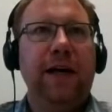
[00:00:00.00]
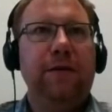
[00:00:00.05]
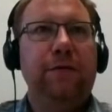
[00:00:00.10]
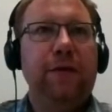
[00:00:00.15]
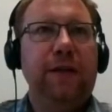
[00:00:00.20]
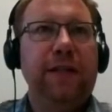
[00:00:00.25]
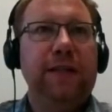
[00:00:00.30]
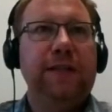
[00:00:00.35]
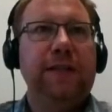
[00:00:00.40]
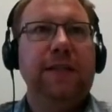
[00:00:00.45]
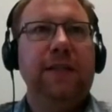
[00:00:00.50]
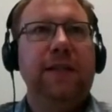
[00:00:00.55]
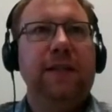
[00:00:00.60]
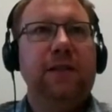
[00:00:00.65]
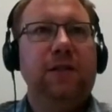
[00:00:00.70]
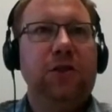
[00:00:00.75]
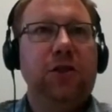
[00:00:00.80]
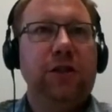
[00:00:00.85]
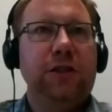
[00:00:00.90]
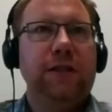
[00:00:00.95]
easy and
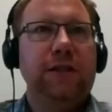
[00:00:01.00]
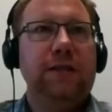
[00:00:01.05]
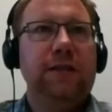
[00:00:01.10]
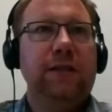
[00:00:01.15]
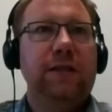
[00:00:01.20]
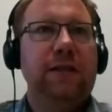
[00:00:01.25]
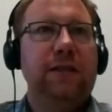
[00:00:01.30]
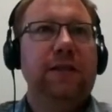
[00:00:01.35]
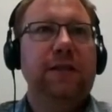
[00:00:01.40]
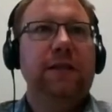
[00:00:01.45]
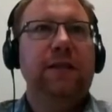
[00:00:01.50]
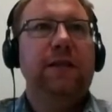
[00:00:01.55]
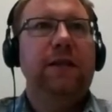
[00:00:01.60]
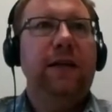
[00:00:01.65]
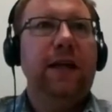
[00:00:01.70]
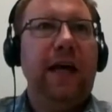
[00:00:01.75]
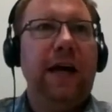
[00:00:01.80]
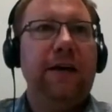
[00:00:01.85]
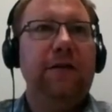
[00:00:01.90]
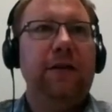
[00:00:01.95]
just
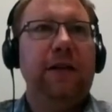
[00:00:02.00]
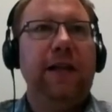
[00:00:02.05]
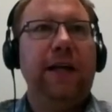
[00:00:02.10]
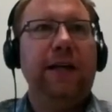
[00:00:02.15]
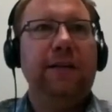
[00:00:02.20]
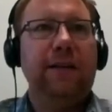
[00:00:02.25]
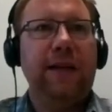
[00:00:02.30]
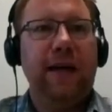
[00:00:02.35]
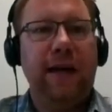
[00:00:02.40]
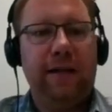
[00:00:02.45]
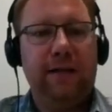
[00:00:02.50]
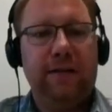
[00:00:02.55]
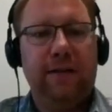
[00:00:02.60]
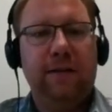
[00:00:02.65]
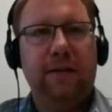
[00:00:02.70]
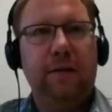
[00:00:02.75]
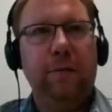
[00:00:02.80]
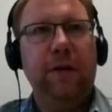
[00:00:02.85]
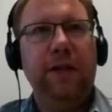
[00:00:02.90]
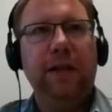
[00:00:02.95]
have it like that and
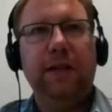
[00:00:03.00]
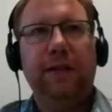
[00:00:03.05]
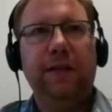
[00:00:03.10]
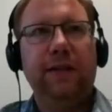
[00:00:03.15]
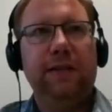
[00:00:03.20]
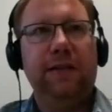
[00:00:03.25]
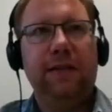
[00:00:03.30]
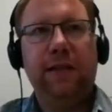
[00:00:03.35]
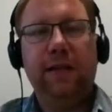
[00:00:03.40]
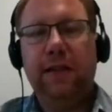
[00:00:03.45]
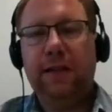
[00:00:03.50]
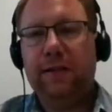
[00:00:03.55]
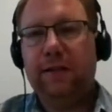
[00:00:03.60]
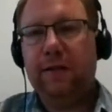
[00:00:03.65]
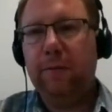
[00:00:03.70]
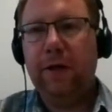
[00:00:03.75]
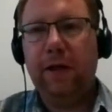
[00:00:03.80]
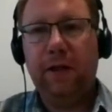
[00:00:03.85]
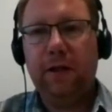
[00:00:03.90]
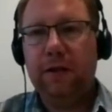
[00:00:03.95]
immediately see that's a
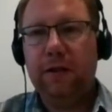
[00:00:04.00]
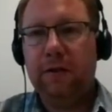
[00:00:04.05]
million?